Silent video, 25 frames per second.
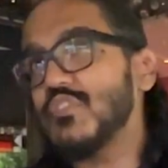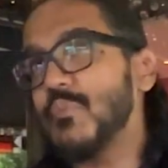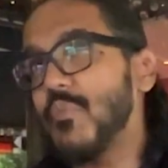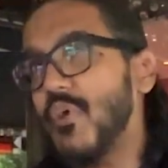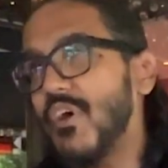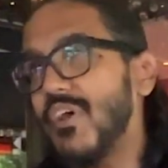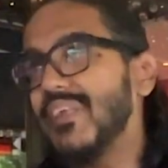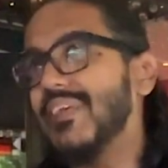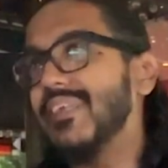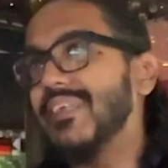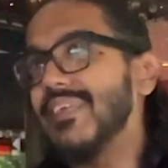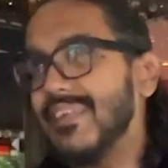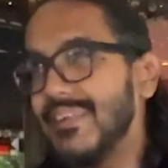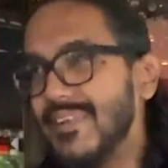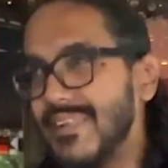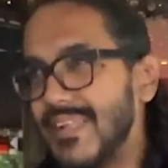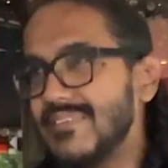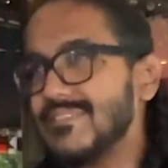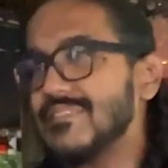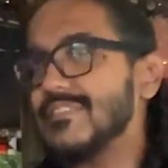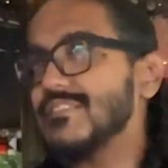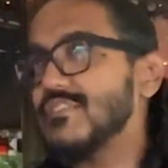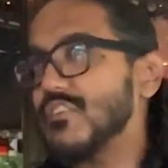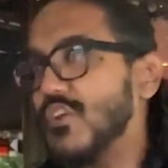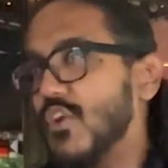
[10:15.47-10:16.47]
about and
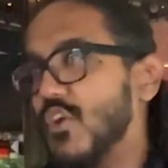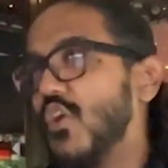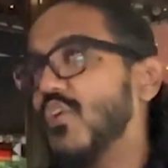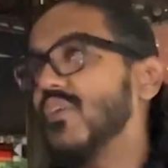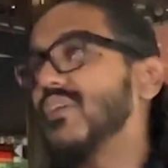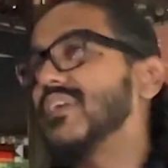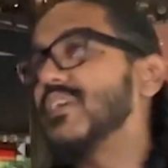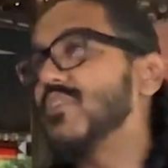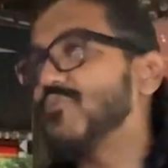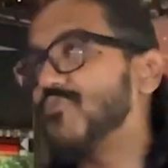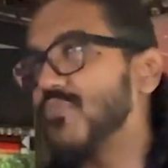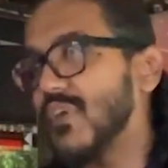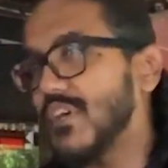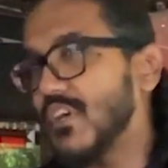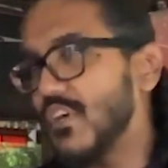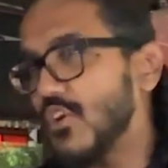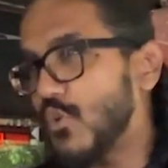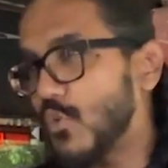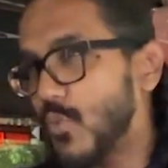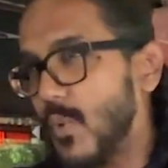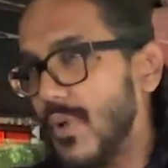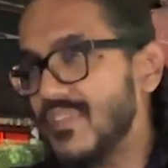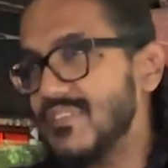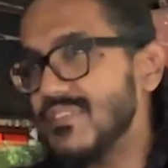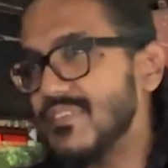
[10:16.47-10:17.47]
addresses a lot of
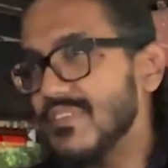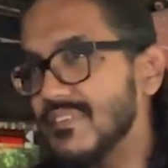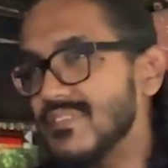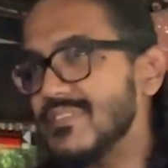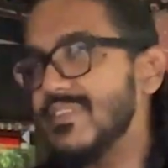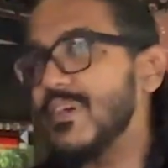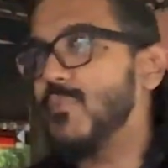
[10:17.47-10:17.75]
difficult questions